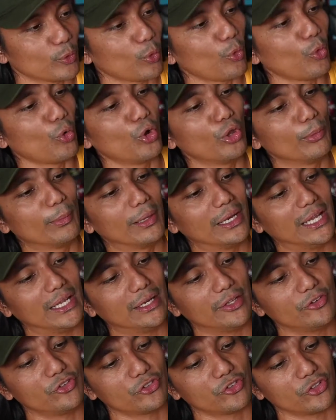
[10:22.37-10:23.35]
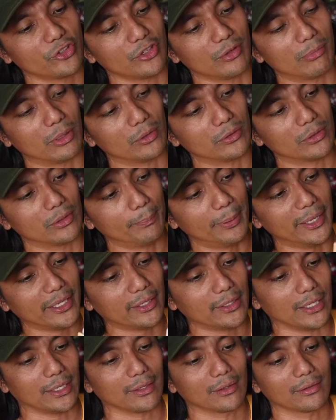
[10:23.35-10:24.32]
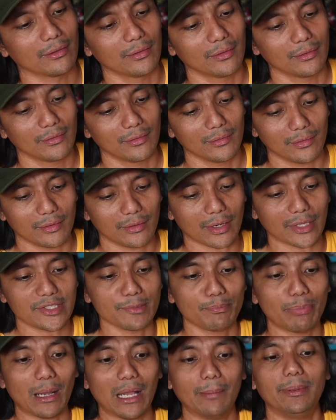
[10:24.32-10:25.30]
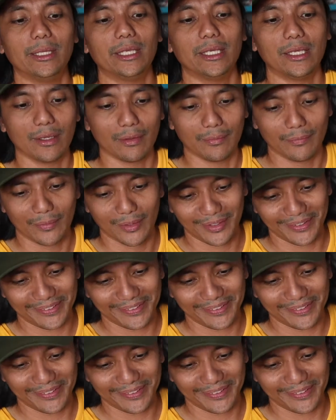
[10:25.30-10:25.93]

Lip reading: old Malay literature about the Pig King, Raja Babi.